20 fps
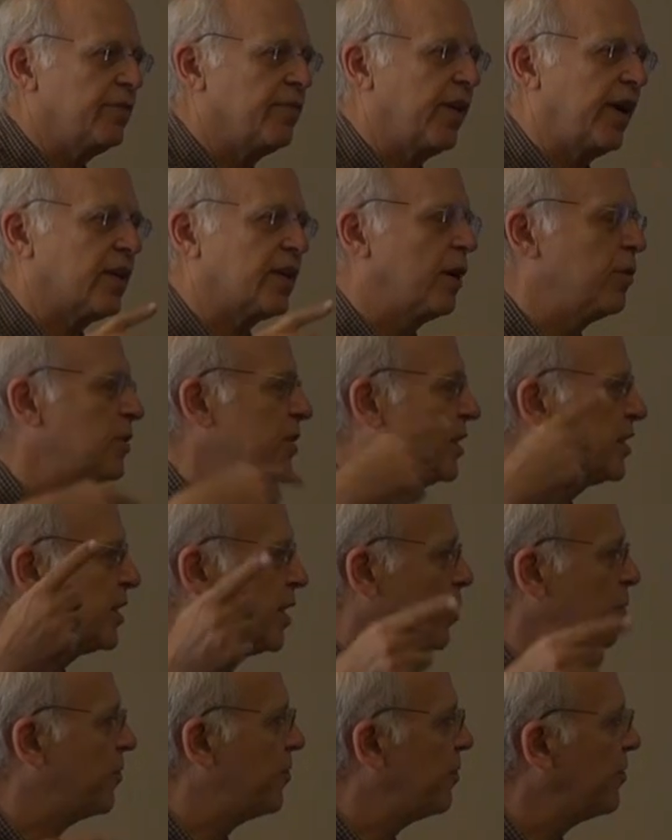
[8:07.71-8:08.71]
In fact, I was at
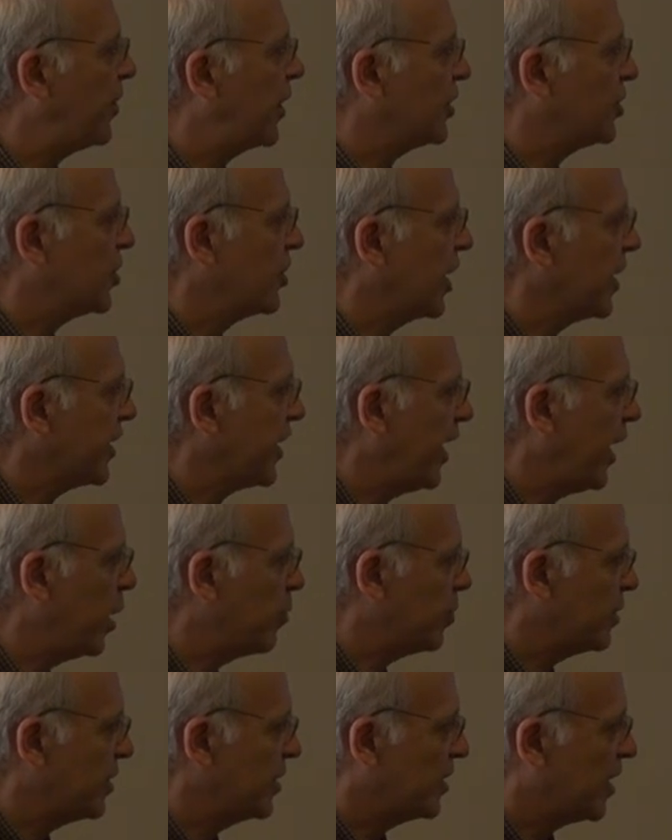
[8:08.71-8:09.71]
some function on
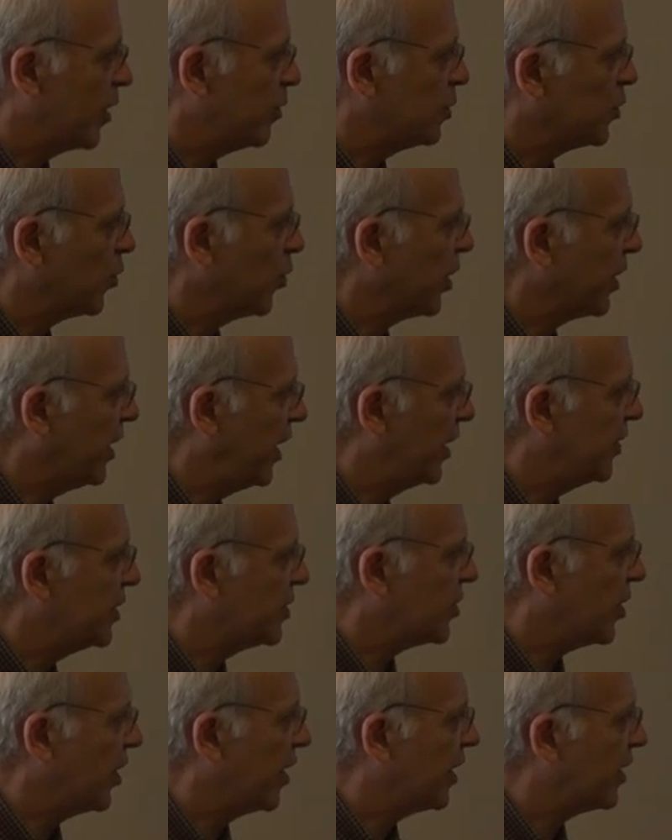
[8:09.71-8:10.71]
campus as I was working on
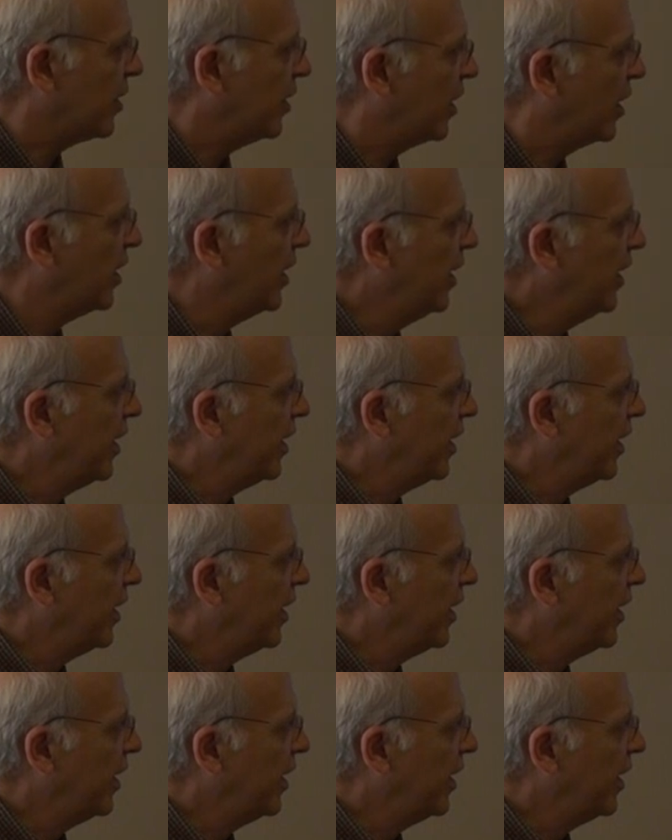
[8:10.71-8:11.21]
this article,